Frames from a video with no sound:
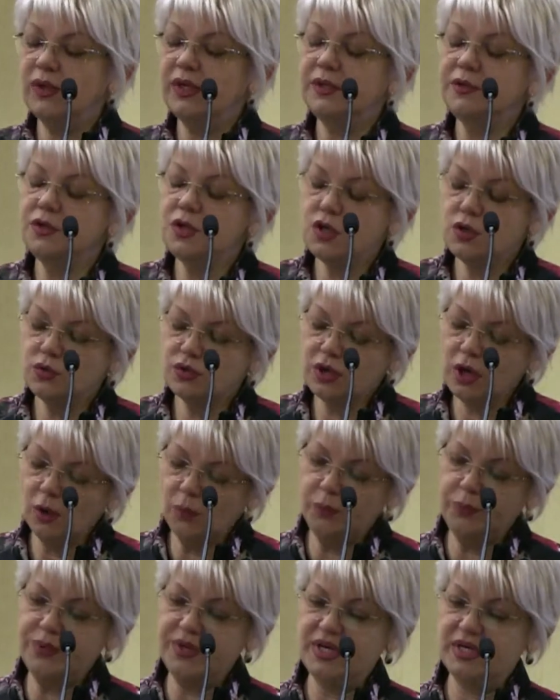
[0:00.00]
one
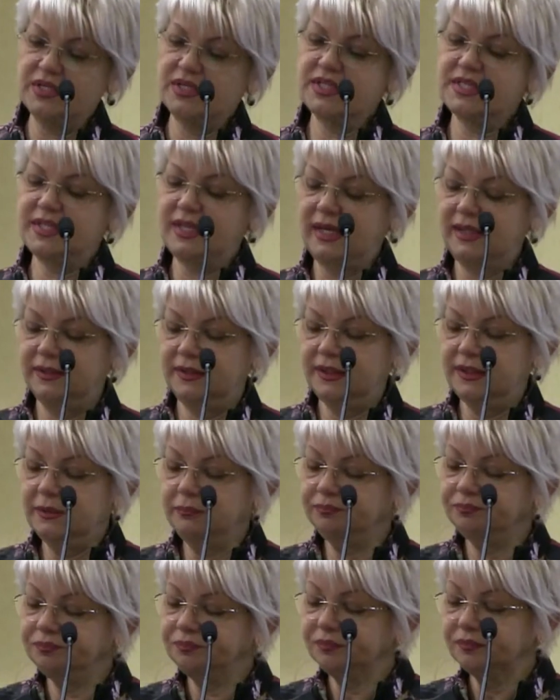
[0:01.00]
European
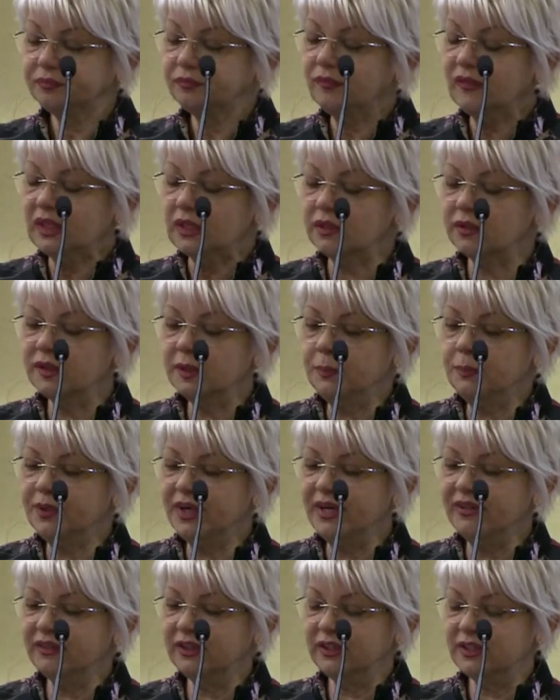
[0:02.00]
study, the
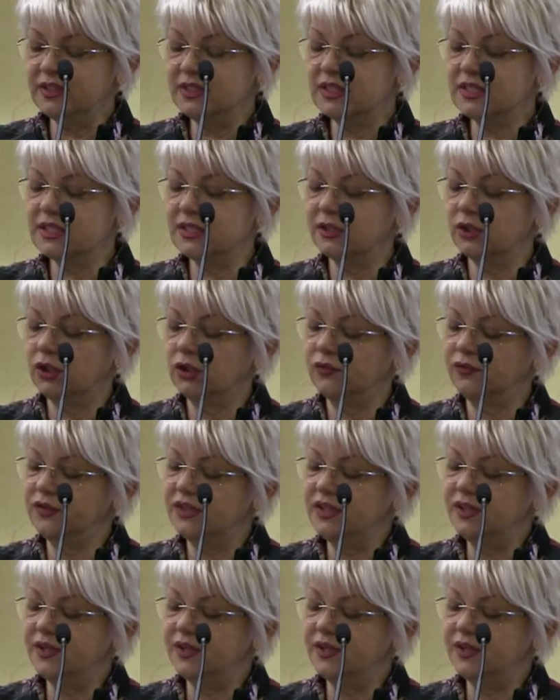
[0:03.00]
prevalence of